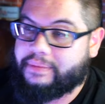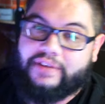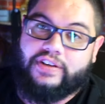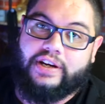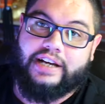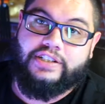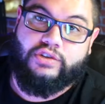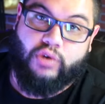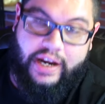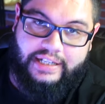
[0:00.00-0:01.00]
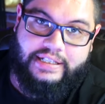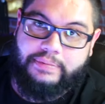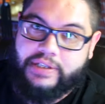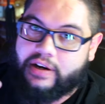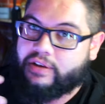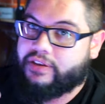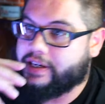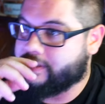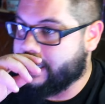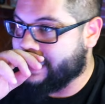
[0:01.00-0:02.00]
I'm giving you guys training tips and other
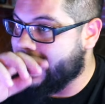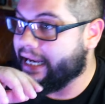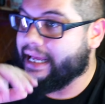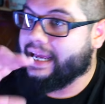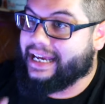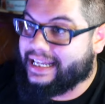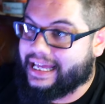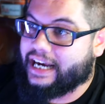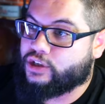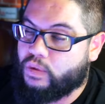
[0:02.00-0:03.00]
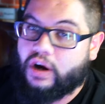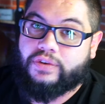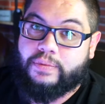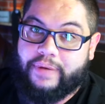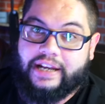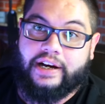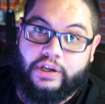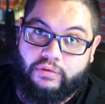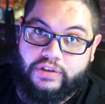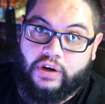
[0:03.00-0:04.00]
things like that in that as well, depending
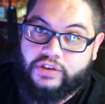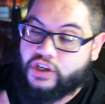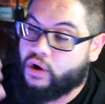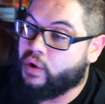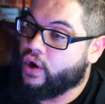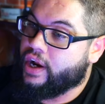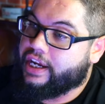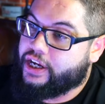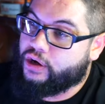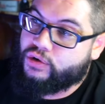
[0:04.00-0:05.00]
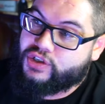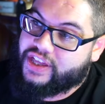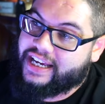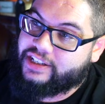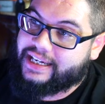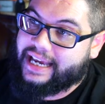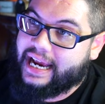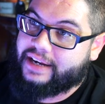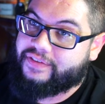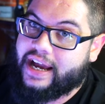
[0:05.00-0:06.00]
on your results. So huge thing to
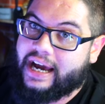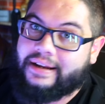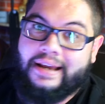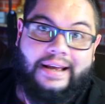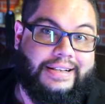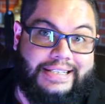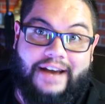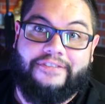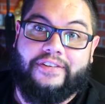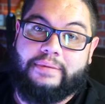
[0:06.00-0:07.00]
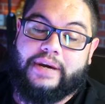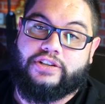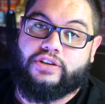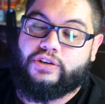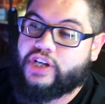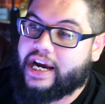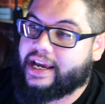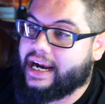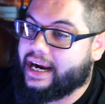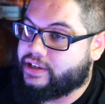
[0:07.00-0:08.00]
gain of that. That. Definitely make sure you
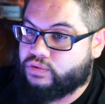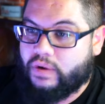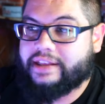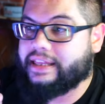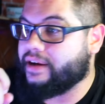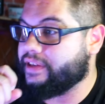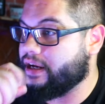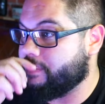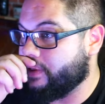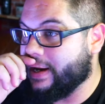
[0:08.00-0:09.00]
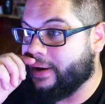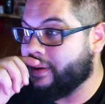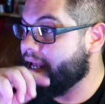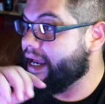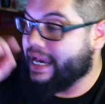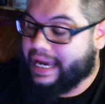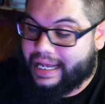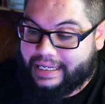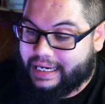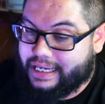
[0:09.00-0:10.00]
check it out. It's right down there below,
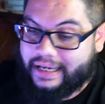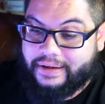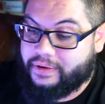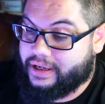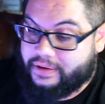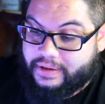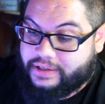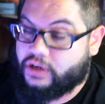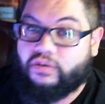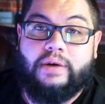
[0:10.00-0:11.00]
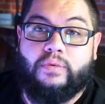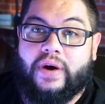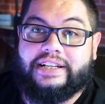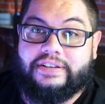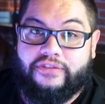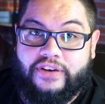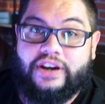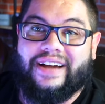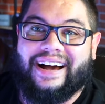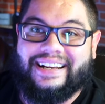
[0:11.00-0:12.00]
and uh, it, it, it's a great way to
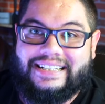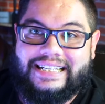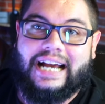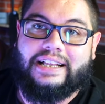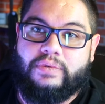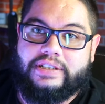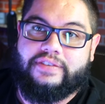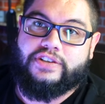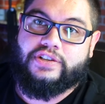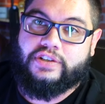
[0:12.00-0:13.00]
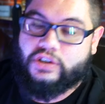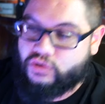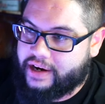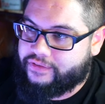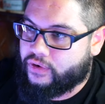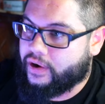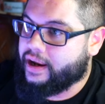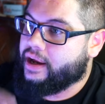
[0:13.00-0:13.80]
figure out exactly what division to train for.